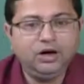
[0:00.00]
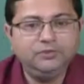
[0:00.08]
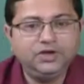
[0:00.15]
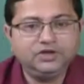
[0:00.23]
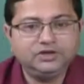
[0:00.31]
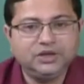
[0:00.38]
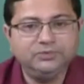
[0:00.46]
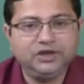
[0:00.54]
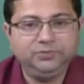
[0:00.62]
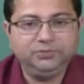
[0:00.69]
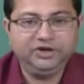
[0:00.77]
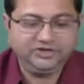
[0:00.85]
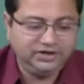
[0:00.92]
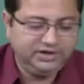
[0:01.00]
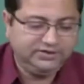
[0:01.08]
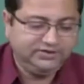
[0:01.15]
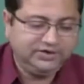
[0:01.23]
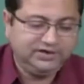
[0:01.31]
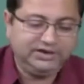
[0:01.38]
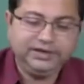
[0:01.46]
on how much chamber pressure
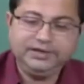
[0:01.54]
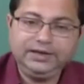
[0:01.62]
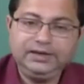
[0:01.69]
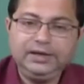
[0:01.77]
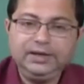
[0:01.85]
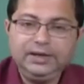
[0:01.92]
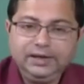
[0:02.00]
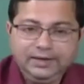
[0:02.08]
is generated